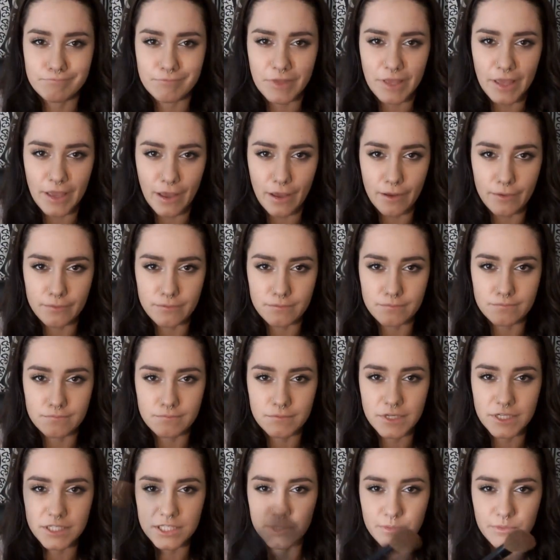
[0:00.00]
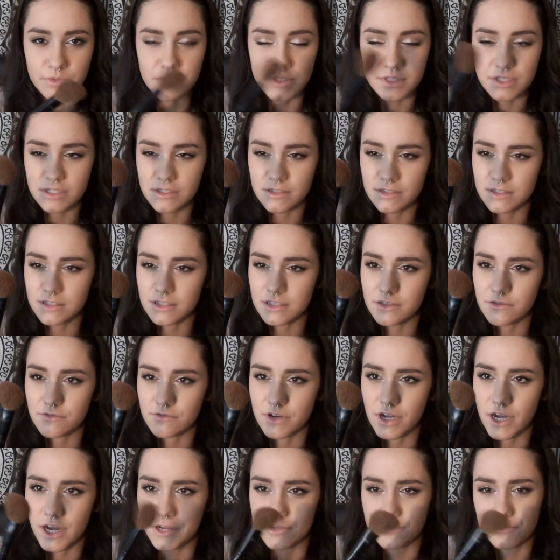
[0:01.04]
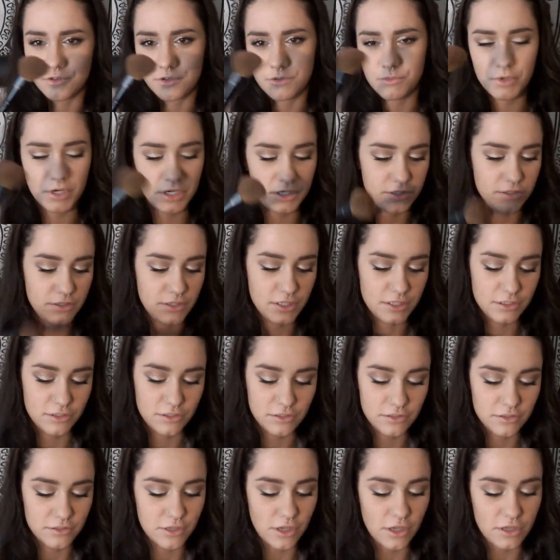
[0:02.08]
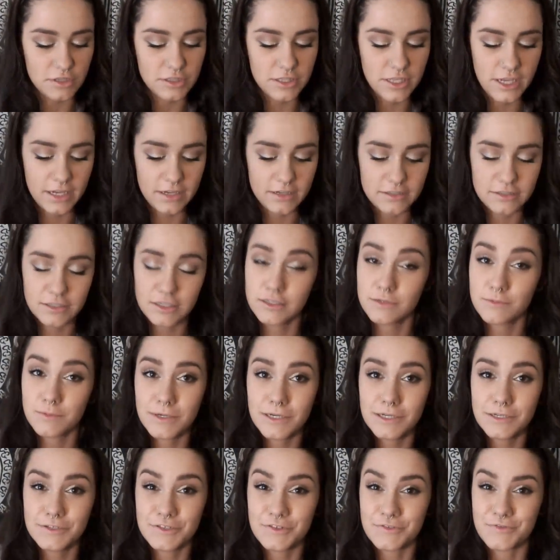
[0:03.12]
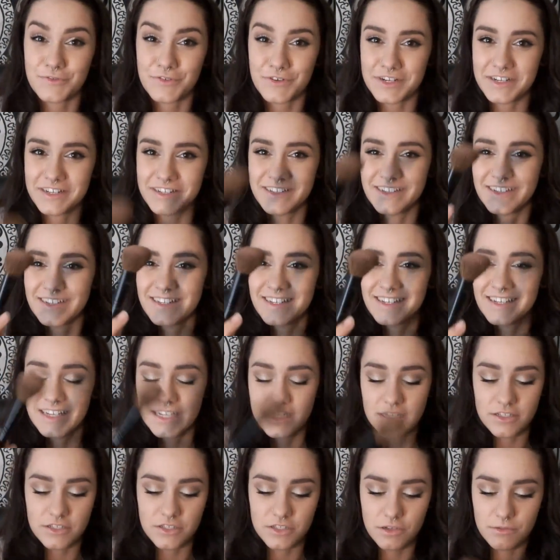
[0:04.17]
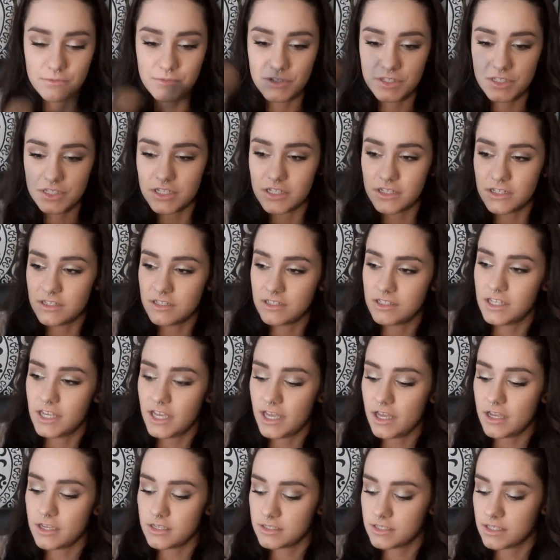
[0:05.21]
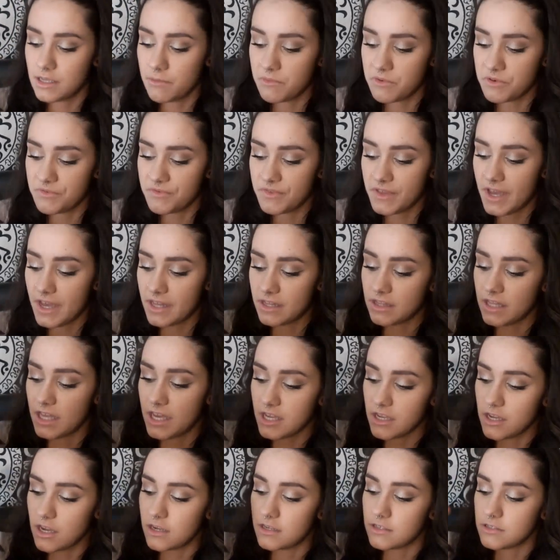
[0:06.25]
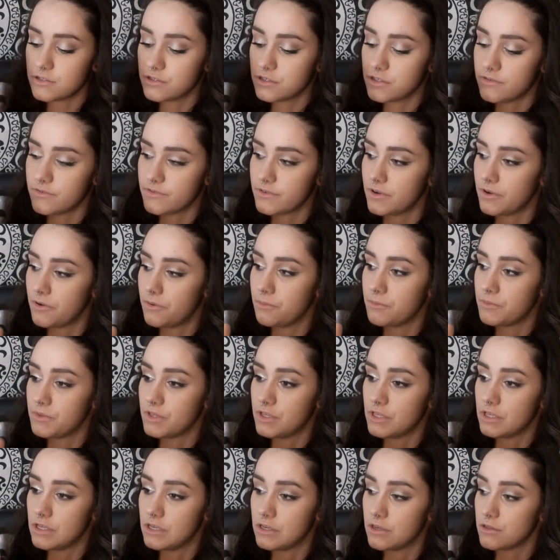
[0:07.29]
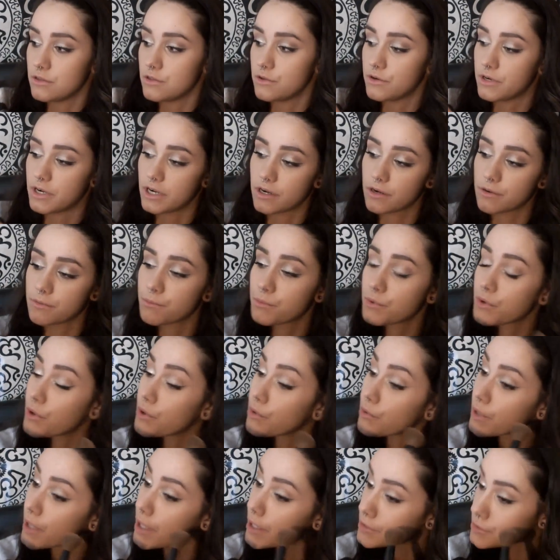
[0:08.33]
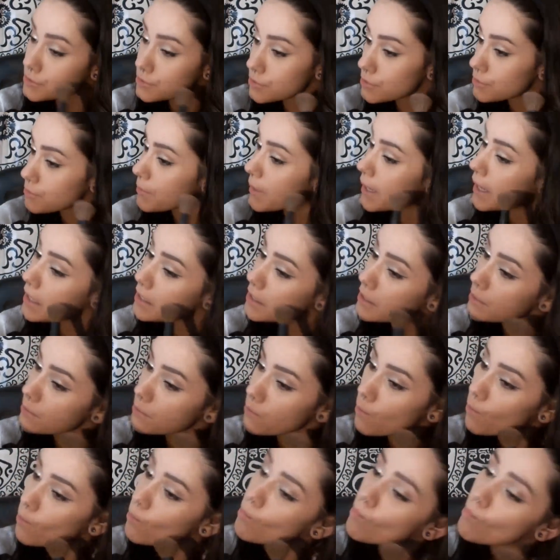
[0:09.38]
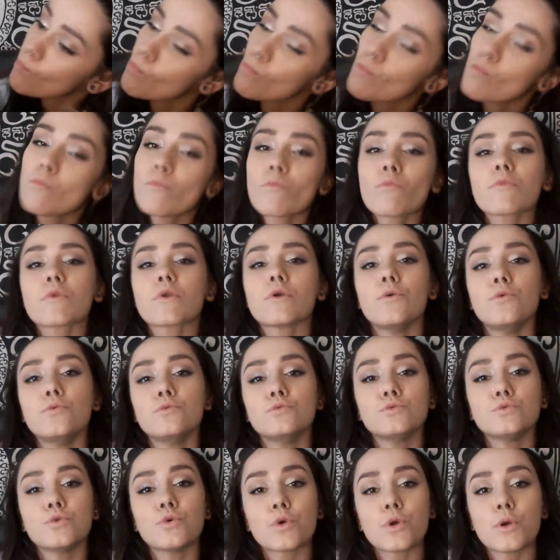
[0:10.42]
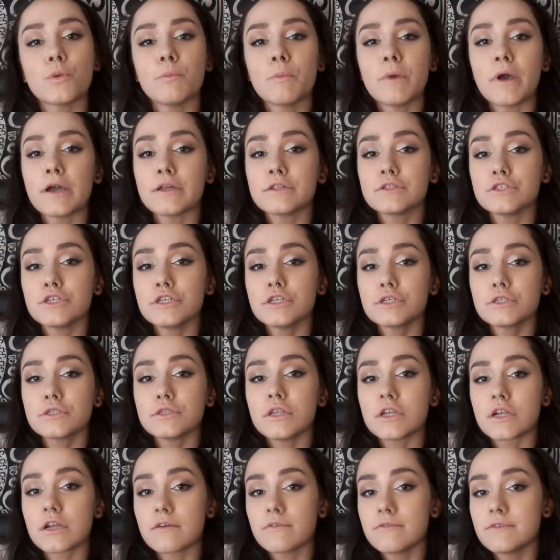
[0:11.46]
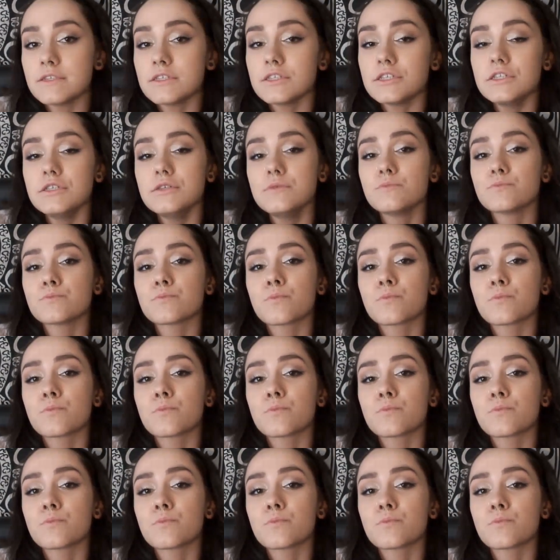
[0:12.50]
yeah. It's a little contour brush. Let's just call it that. Because that's what I use it for. So I'm just going to take some of that light contour from the Laura Pro Contour palette. I'm soaking my cheeks like a fishy.